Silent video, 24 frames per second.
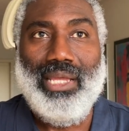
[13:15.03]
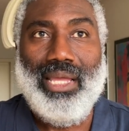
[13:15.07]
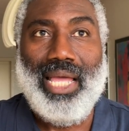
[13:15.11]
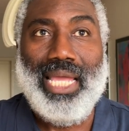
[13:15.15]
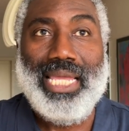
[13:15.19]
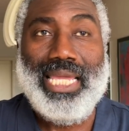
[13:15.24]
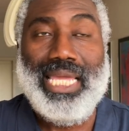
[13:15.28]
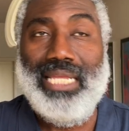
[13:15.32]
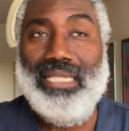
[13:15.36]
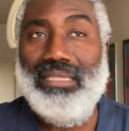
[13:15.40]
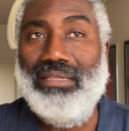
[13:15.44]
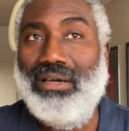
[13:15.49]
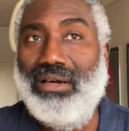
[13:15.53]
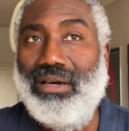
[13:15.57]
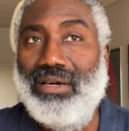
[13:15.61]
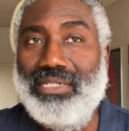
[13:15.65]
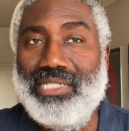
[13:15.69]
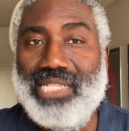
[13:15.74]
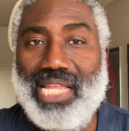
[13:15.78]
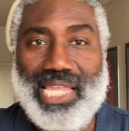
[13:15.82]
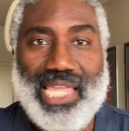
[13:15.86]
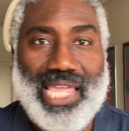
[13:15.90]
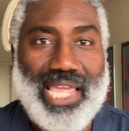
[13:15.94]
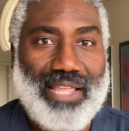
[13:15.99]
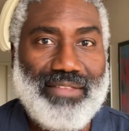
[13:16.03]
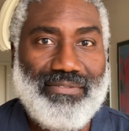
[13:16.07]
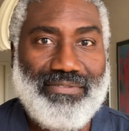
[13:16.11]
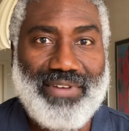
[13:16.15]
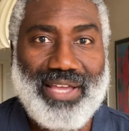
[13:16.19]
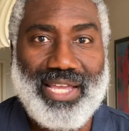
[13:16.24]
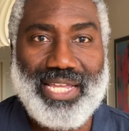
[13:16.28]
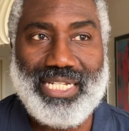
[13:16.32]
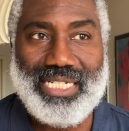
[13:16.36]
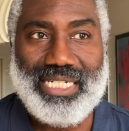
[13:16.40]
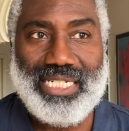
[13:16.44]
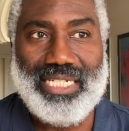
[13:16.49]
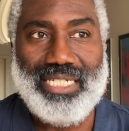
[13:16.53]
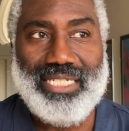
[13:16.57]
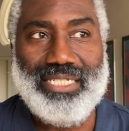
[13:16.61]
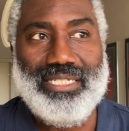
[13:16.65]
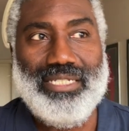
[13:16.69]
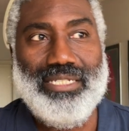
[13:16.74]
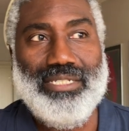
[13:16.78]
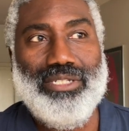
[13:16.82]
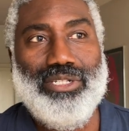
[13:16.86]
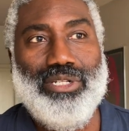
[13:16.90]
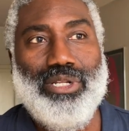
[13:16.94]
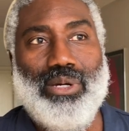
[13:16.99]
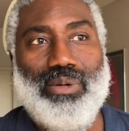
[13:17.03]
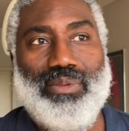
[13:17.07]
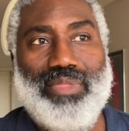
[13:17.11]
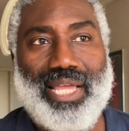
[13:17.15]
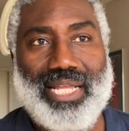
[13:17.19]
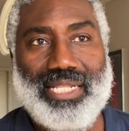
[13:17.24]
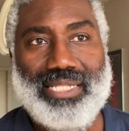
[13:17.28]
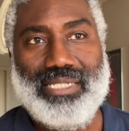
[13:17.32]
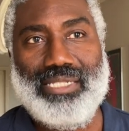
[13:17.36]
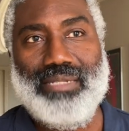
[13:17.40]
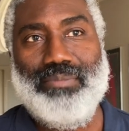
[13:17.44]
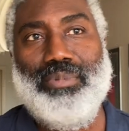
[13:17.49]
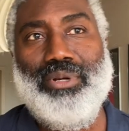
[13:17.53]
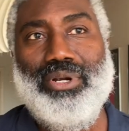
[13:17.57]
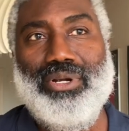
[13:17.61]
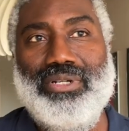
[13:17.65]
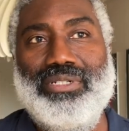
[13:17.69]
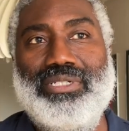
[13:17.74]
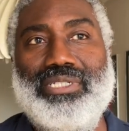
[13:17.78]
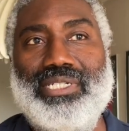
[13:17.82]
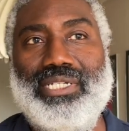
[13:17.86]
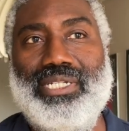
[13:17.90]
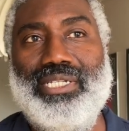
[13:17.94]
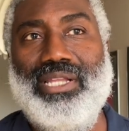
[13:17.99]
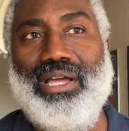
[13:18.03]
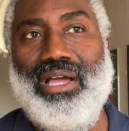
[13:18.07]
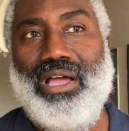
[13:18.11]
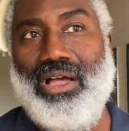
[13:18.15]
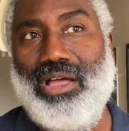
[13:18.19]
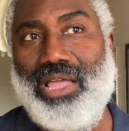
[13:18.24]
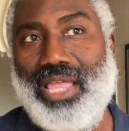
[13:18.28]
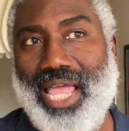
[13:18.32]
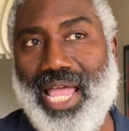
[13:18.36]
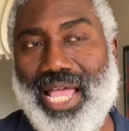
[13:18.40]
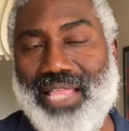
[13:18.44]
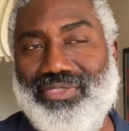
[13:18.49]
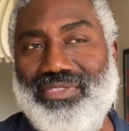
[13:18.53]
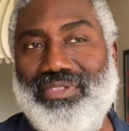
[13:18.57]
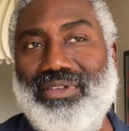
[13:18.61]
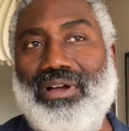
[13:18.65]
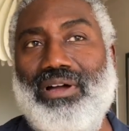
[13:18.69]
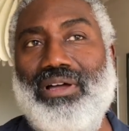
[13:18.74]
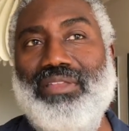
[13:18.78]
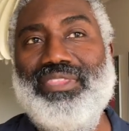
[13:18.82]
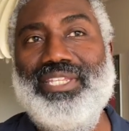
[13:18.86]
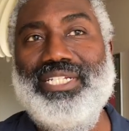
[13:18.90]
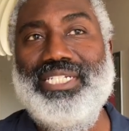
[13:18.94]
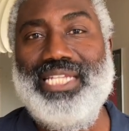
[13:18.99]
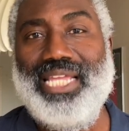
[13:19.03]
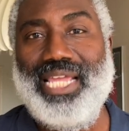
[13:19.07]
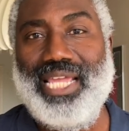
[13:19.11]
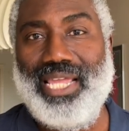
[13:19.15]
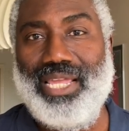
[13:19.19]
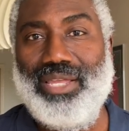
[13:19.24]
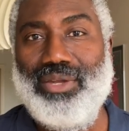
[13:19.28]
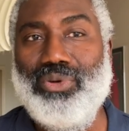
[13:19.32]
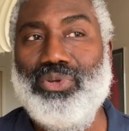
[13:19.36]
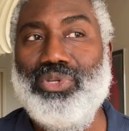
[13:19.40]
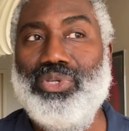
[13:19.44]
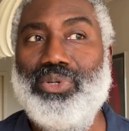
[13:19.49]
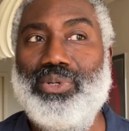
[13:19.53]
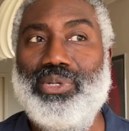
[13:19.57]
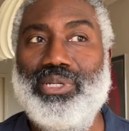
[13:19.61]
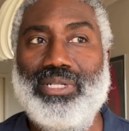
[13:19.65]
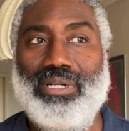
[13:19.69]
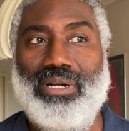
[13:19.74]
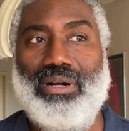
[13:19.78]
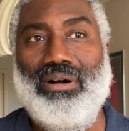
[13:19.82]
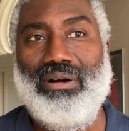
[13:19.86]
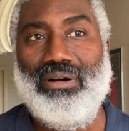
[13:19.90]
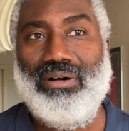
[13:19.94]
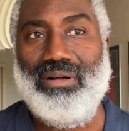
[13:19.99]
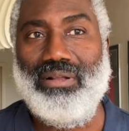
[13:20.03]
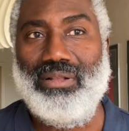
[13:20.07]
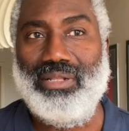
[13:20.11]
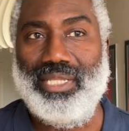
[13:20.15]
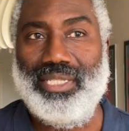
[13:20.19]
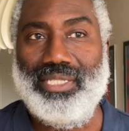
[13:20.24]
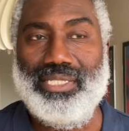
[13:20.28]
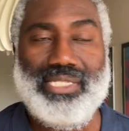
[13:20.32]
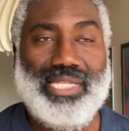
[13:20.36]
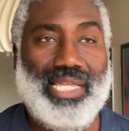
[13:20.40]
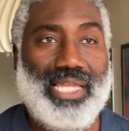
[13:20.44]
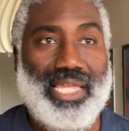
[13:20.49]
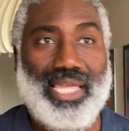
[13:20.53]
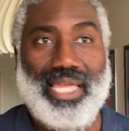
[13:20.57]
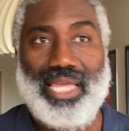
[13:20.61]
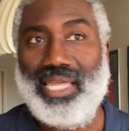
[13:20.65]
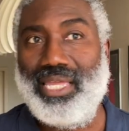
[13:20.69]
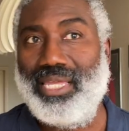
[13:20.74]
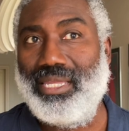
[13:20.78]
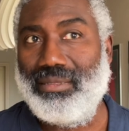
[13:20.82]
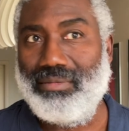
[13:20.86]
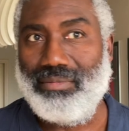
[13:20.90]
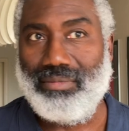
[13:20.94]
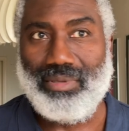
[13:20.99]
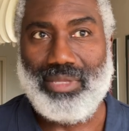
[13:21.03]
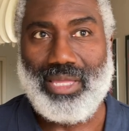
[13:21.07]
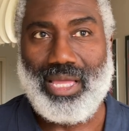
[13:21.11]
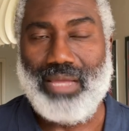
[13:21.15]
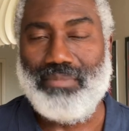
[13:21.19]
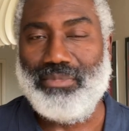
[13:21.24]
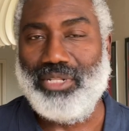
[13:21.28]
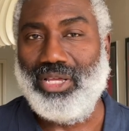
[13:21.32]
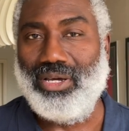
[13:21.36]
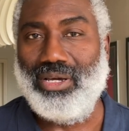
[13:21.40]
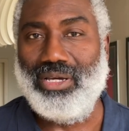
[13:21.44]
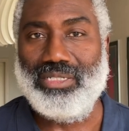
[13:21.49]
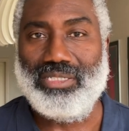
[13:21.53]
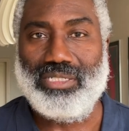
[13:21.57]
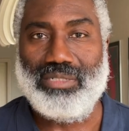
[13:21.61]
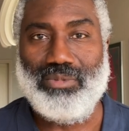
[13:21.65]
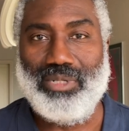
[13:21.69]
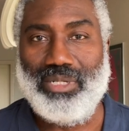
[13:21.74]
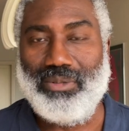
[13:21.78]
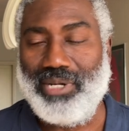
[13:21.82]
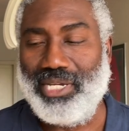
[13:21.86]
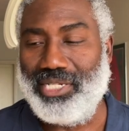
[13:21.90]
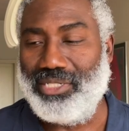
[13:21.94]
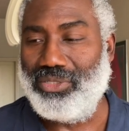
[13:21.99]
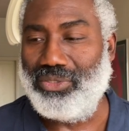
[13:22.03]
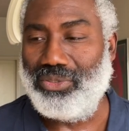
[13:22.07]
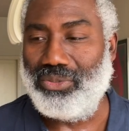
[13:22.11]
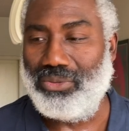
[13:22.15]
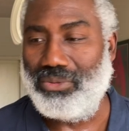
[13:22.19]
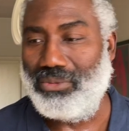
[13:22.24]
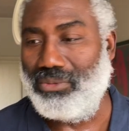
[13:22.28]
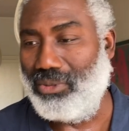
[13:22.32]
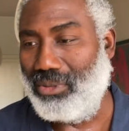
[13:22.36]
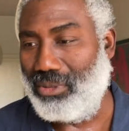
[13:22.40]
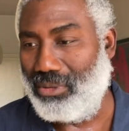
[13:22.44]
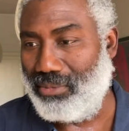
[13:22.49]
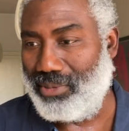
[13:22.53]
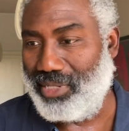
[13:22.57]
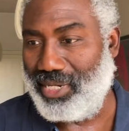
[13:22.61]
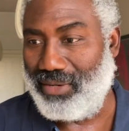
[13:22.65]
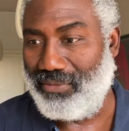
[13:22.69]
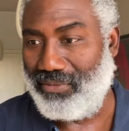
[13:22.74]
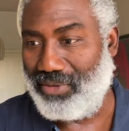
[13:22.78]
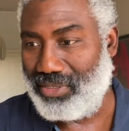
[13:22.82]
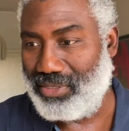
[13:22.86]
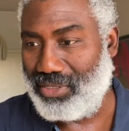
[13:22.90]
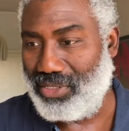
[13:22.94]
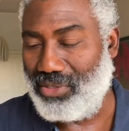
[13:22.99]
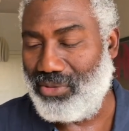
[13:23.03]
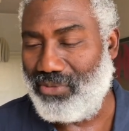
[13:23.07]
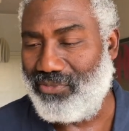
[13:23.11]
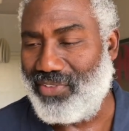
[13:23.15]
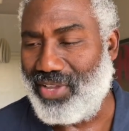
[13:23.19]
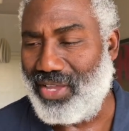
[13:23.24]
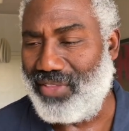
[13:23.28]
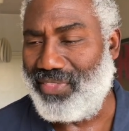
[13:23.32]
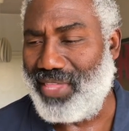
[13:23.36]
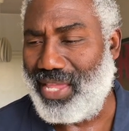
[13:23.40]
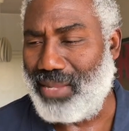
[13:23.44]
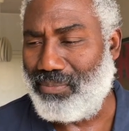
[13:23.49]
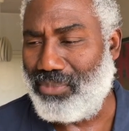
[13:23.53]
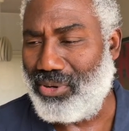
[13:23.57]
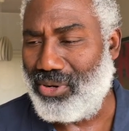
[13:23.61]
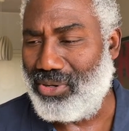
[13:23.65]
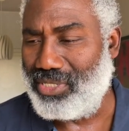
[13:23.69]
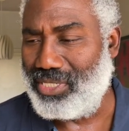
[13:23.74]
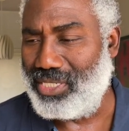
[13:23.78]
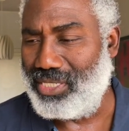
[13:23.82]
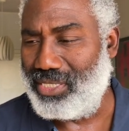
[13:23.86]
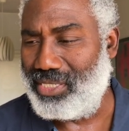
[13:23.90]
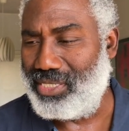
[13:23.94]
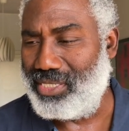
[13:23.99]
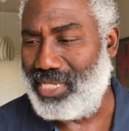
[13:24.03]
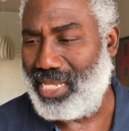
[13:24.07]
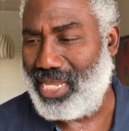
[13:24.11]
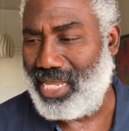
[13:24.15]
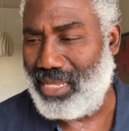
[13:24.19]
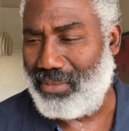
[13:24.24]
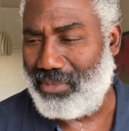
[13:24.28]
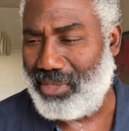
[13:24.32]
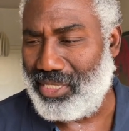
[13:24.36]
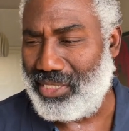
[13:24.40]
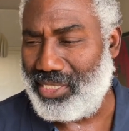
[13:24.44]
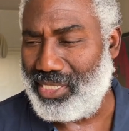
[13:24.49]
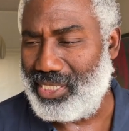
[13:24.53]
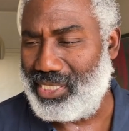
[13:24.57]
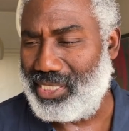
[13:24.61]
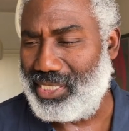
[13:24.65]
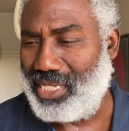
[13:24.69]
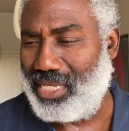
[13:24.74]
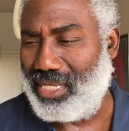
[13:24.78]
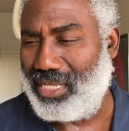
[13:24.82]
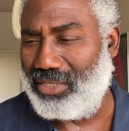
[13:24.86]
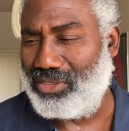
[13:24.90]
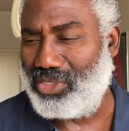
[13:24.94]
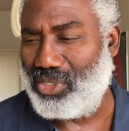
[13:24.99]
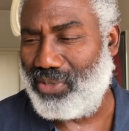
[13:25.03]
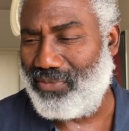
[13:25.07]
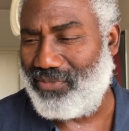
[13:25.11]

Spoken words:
I get lost, I can't find it. You know, that's the person on the day who you can call and say, hey, I'm lost, what do I do, or whatever. So you've got that person's name and details.